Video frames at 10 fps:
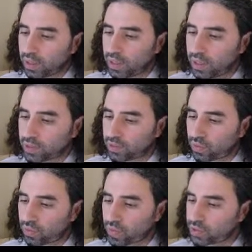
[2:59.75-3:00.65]
It is
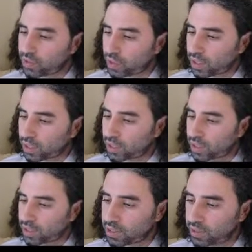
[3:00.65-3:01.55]
for us to collect
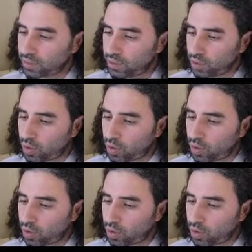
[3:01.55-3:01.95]
to give to you,